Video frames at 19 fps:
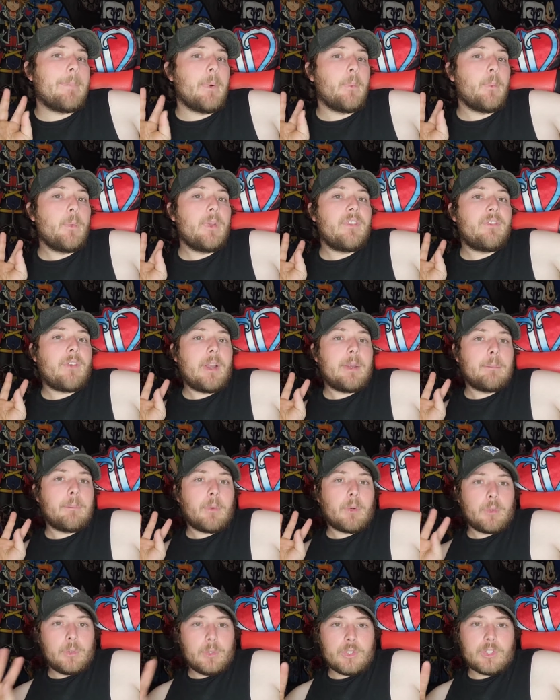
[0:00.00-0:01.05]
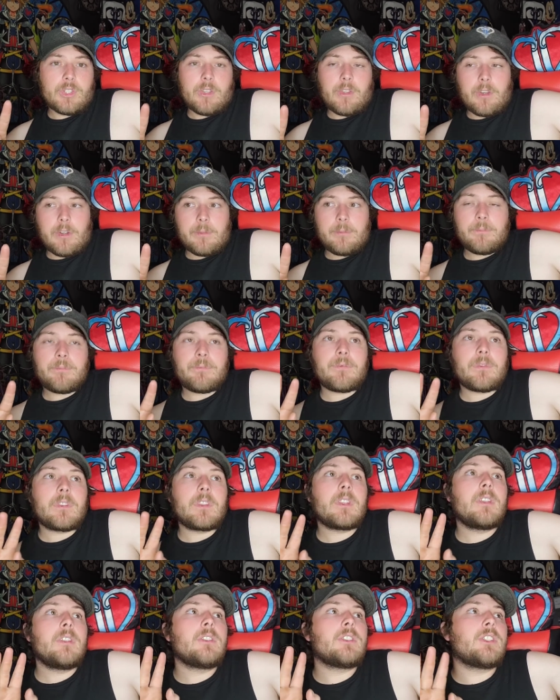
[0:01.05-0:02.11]
But we fight Marluxia there.
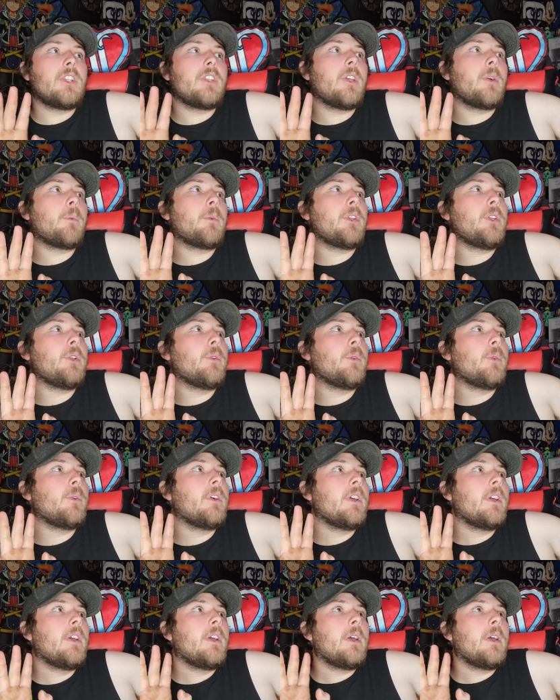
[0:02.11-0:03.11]
So then when you